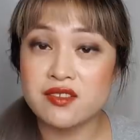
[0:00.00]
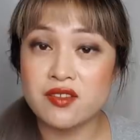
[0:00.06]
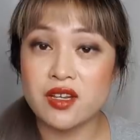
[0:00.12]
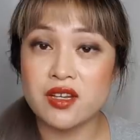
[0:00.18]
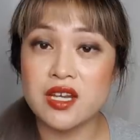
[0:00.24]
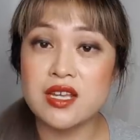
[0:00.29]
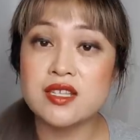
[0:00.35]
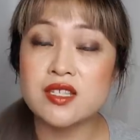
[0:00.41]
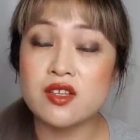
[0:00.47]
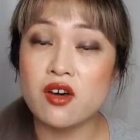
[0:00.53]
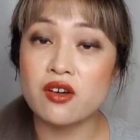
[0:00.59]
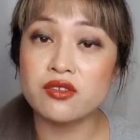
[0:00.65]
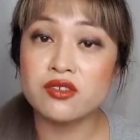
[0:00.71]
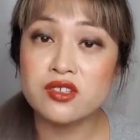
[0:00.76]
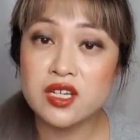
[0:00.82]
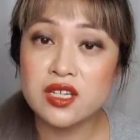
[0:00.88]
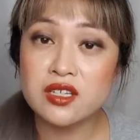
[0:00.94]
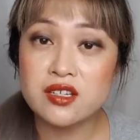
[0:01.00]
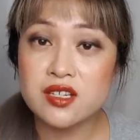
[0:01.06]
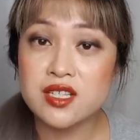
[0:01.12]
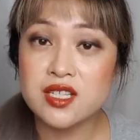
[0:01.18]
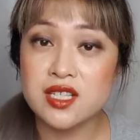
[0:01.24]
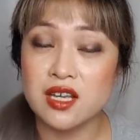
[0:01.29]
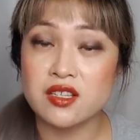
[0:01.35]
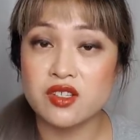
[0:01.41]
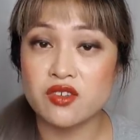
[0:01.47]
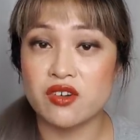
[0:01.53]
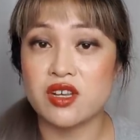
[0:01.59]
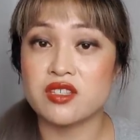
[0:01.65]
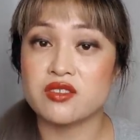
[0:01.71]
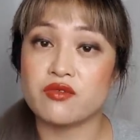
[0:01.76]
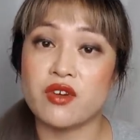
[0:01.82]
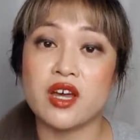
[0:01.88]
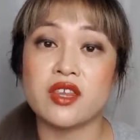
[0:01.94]
studies on tinted
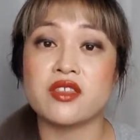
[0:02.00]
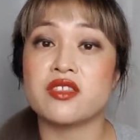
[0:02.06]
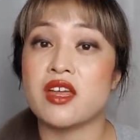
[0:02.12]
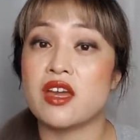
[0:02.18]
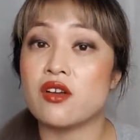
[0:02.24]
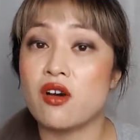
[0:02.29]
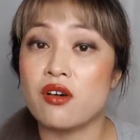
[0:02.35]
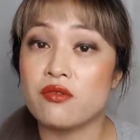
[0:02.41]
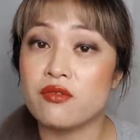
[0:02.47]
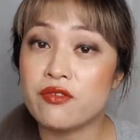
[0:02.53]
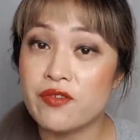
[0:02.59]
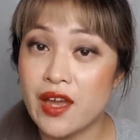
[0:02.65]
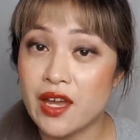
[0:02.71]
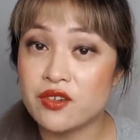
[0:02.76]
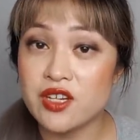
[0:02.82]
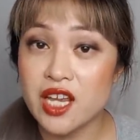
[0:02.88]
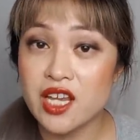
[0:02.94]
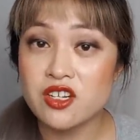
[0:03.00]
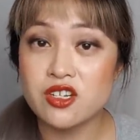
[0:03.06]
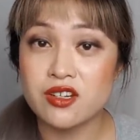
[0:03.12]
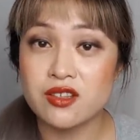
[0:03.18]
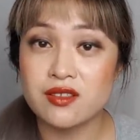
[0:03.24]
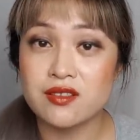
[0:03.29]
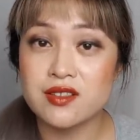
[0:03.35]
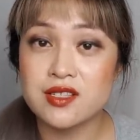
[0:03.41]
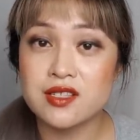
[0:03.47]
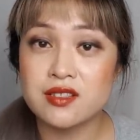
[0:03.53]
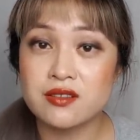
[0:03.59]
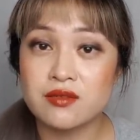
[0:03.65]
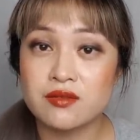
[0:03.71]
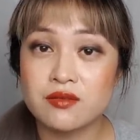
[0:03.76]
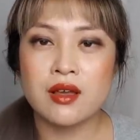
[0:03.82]
sunscreens rather than on foundations?